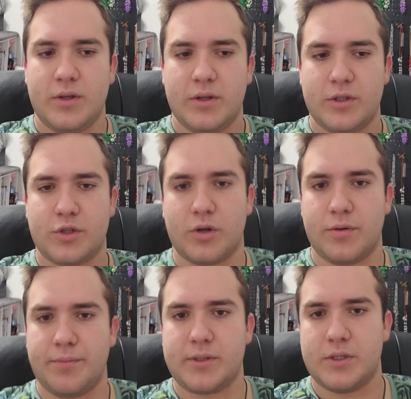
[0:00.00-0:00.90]
a certain
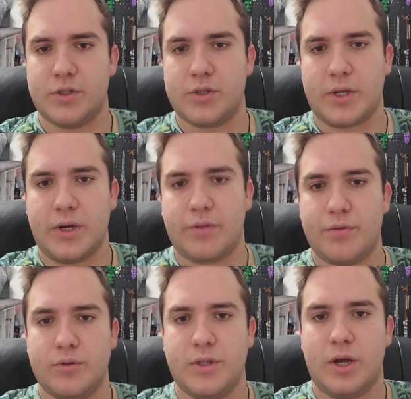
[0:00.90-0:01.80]
message is getting through
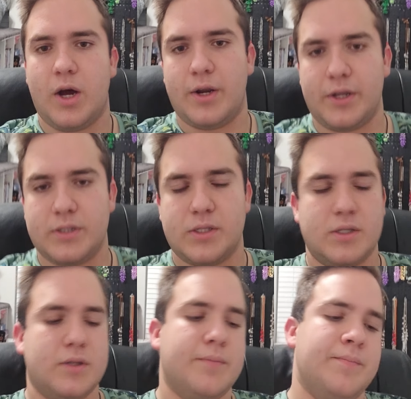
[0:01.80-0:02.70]
to the
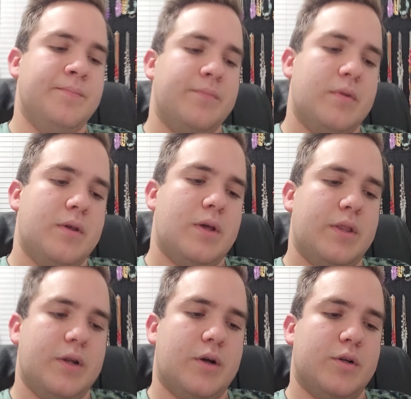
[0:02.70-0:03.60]
audience. And
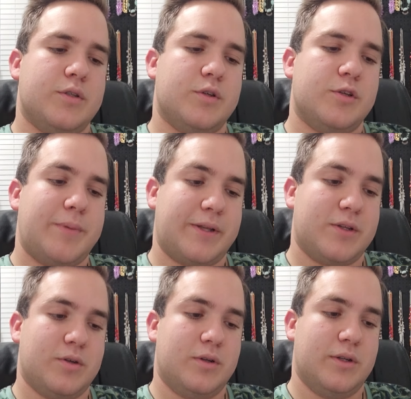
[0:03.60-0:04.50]
then also
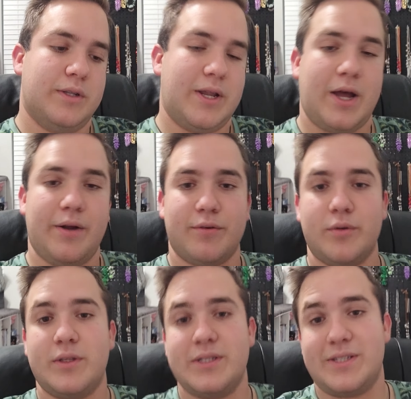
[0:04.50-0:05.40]
spectacle. Now, I
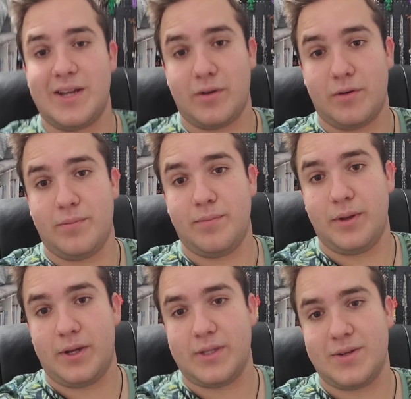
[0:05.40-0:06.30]
wrote this down
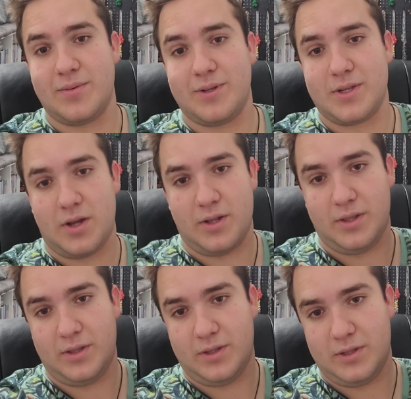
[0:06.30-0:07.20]
because it was on
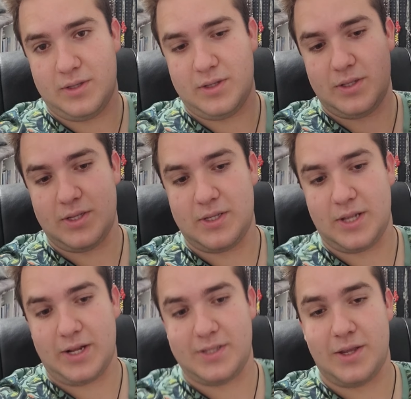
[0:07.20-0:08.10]
the
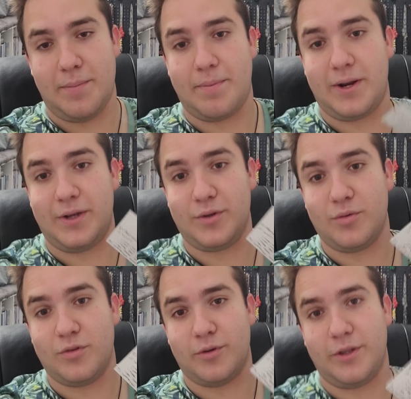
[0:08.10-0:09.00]
slides, but I
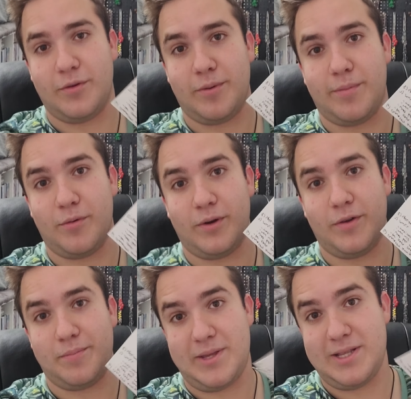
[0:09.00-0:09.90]
don't really remember what it
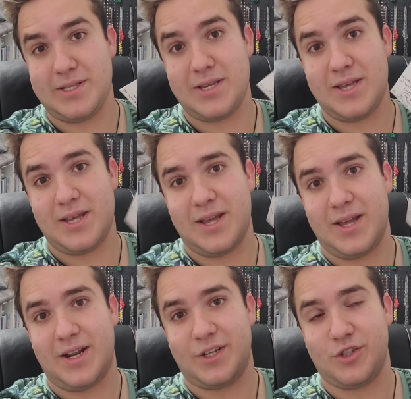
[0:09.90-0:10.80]
means.
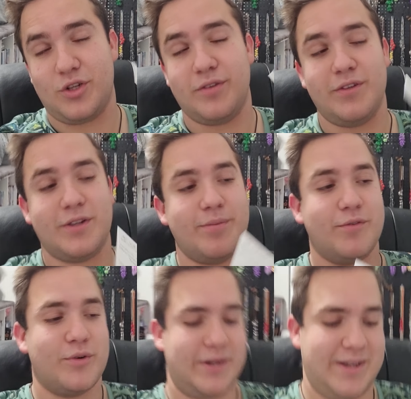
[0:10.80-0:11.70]
I should have looked
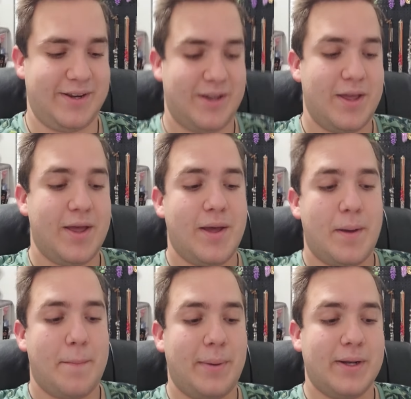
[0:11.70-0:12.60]
beforehand.
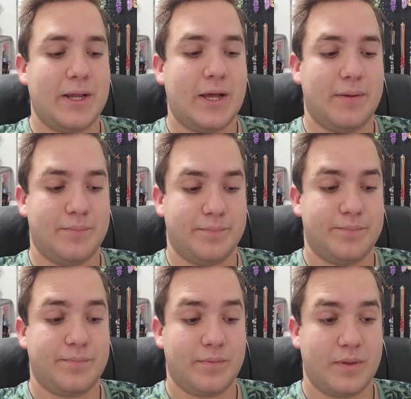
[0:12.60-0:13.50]
But
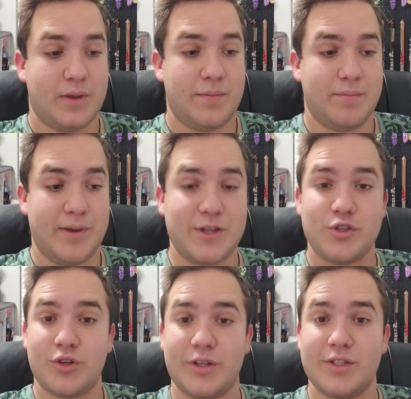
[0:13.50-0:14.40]
make
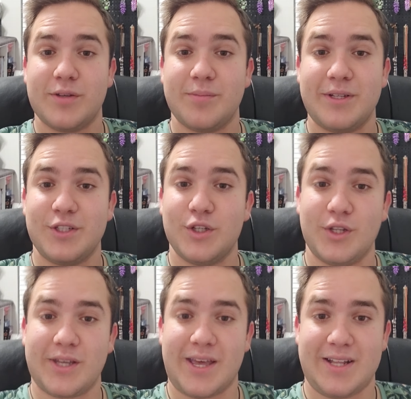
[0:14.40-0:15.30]
sure there's something to
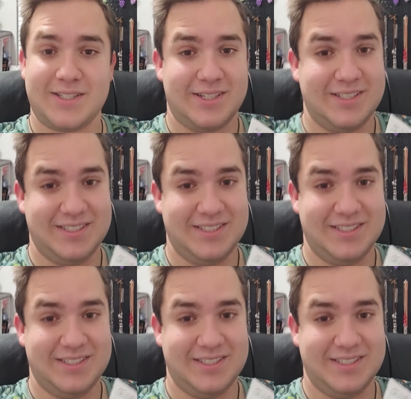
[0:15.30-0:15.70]
look at.